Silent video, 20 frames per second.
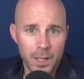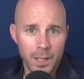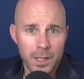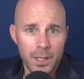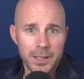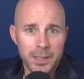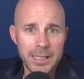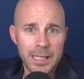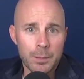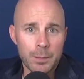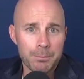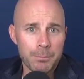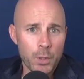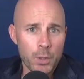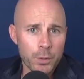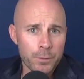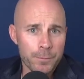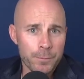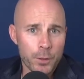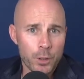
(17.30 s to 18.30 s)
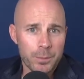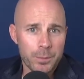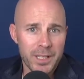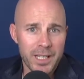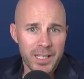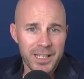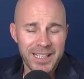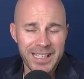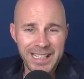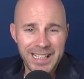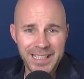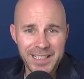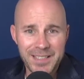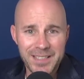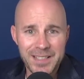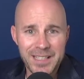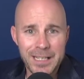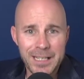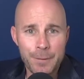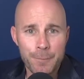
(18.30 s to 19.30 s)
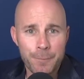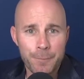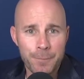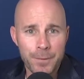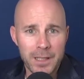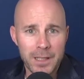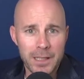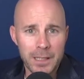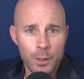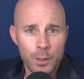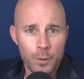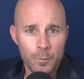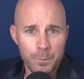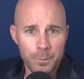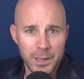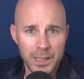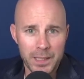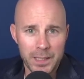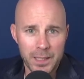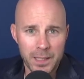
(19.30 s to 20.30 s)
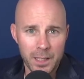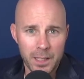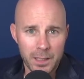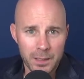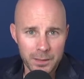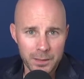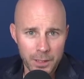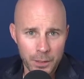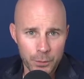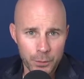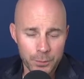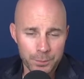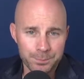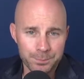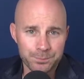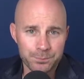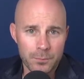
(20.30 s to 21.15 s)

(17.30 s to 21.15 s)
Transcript: Now, monophobia is the fear of being alone.